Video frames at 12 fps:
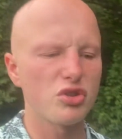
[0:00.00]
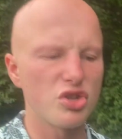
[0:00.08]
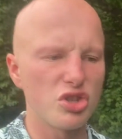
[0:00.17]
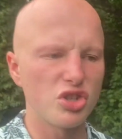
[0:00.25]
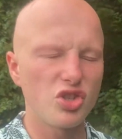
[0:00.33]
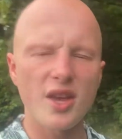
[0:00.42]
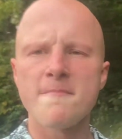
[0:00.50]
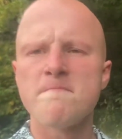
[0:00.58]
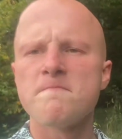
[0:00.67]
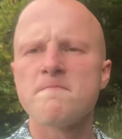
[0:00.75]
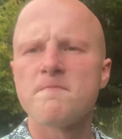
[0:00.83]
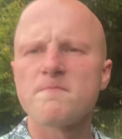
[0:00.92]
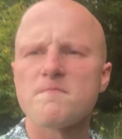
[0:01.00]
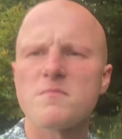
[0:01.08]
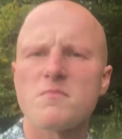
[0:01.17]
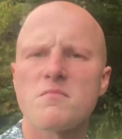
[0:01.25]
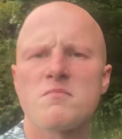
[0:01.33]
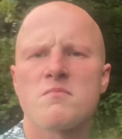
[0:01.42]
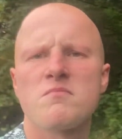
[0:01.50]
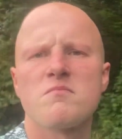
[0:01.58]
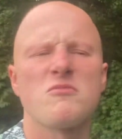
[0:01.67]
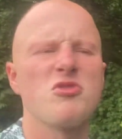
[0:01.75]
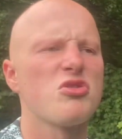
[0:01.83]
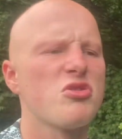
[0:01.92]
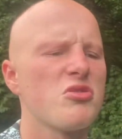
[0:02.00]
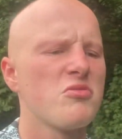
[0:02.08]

and sit in a